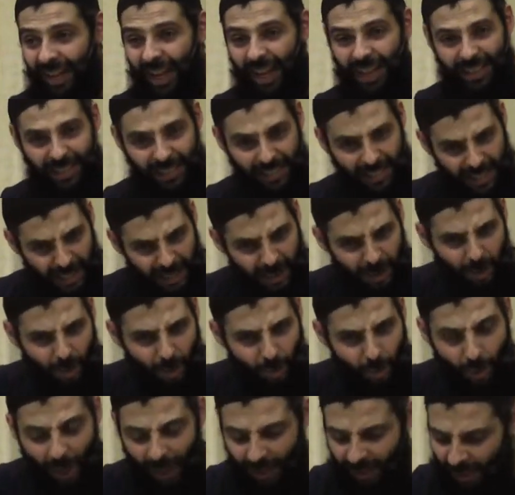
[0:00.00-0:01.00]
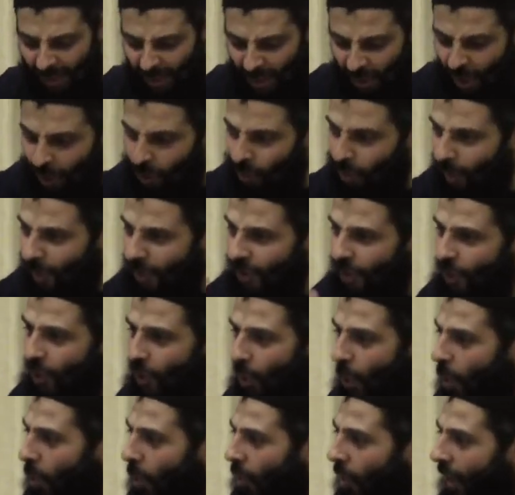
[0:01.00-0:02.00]
I need to do, and it's not one
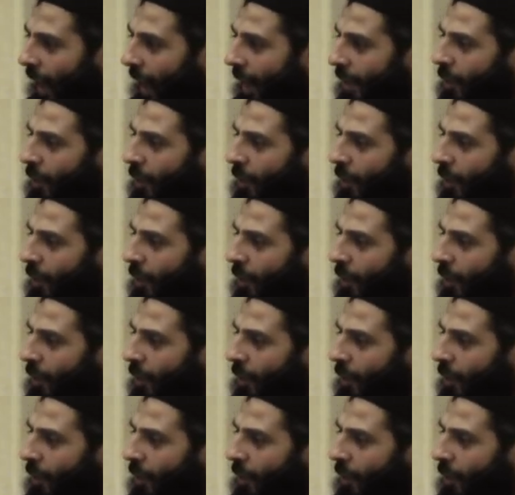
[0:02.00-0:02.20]
stroke.